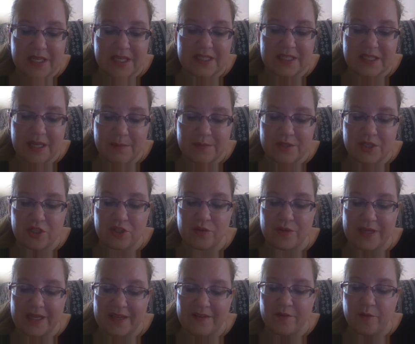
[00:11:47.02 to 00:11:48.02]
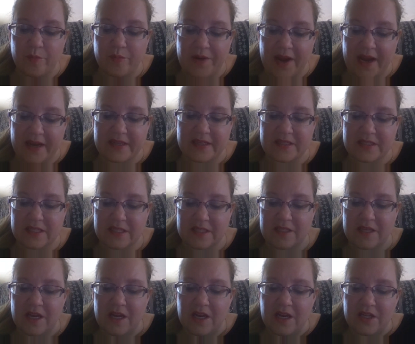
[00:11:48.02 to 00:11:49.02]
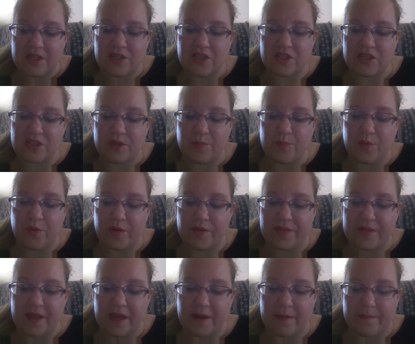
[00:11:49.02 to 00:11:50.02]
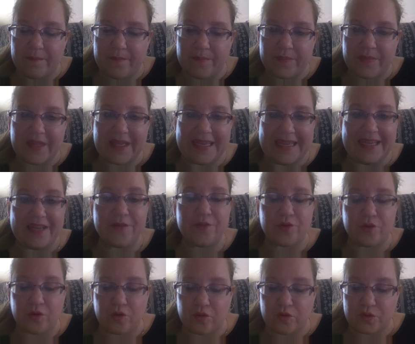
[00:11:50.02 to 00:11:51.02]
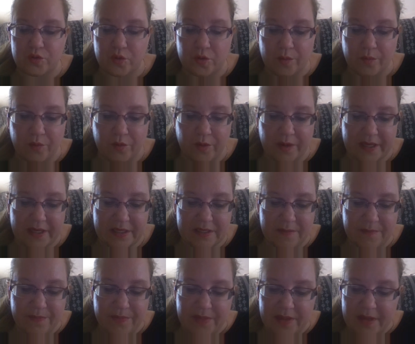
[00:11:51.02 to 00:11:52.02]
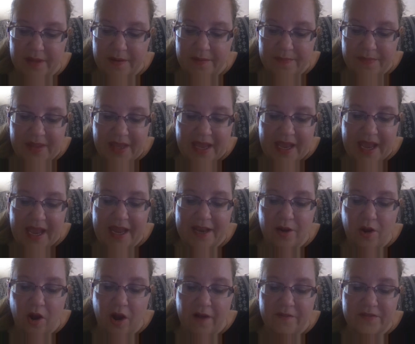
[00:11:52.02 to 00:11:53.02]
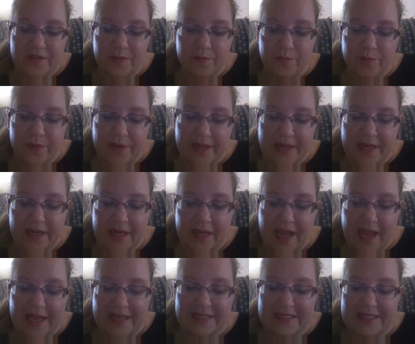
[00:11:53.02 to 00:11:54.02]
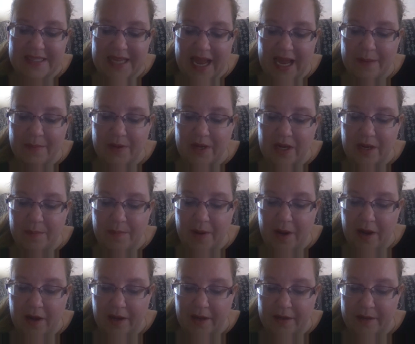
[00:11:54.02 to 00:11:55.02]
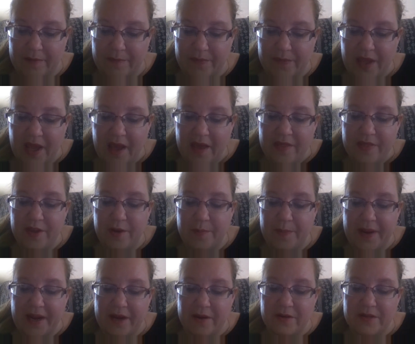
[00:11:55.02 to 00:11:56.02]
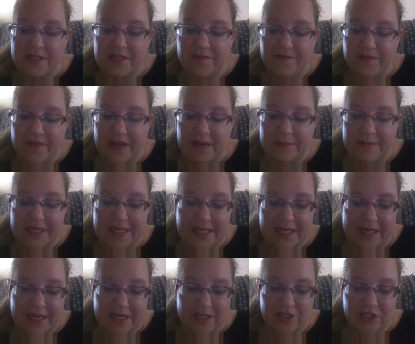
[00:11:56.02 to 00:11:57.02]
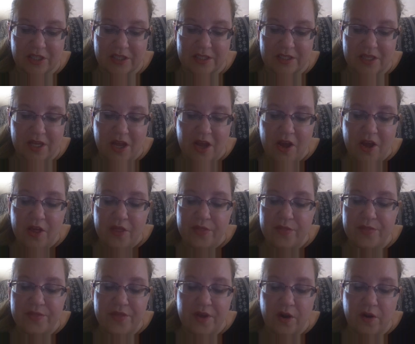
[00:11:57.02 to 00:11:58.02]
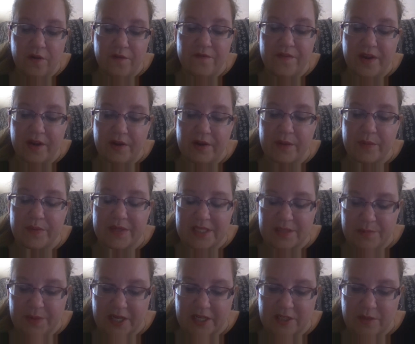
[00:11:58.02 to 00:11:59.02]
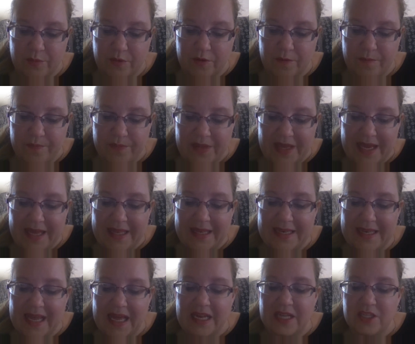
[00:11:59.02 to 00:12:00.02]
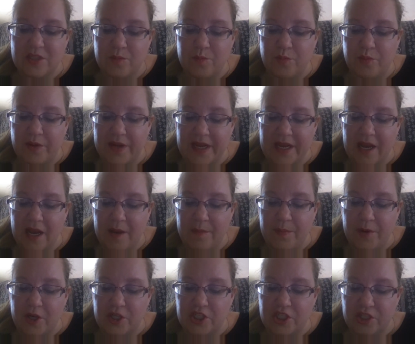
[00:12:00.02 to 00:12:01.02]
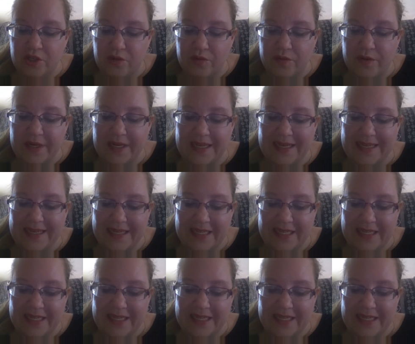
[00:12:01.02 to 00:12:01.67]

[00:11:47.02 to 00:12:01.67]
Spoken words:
substitute evil practices to support them, either girls or boys, and often bring a stigma upon their parents and family connections, though very respectable. Let us bring up our children in